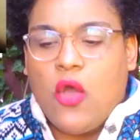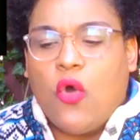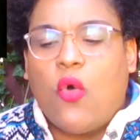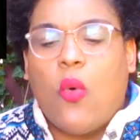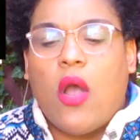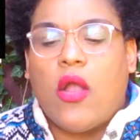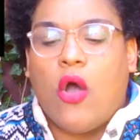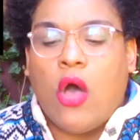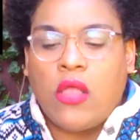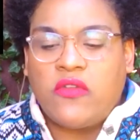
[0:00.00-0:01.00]
who are
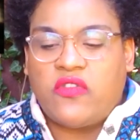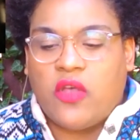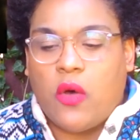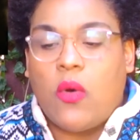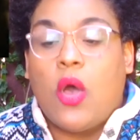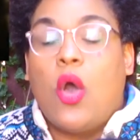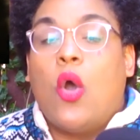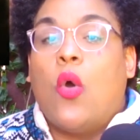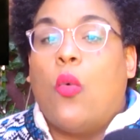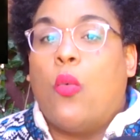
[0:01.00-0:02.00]
also
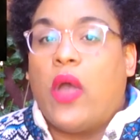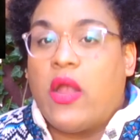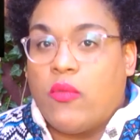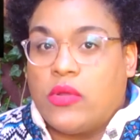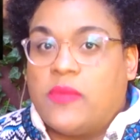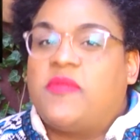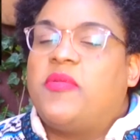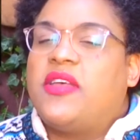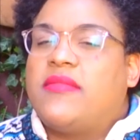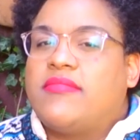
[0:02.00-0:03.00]
werewolves,
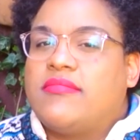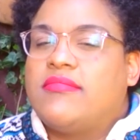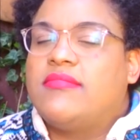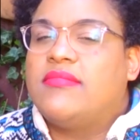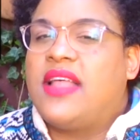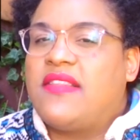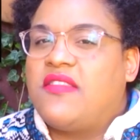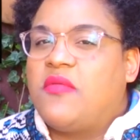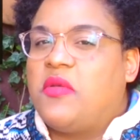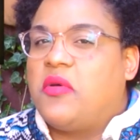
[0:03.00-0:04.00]
but that's
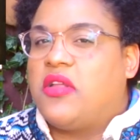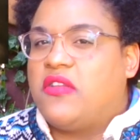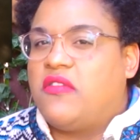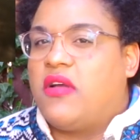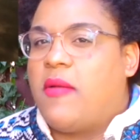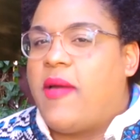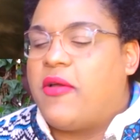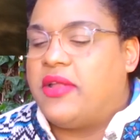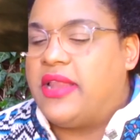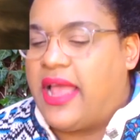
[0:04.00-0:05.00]
something we're going to talk
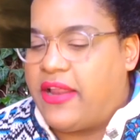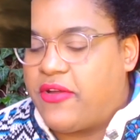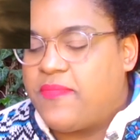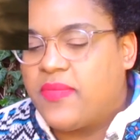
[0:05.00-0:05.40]
about it later.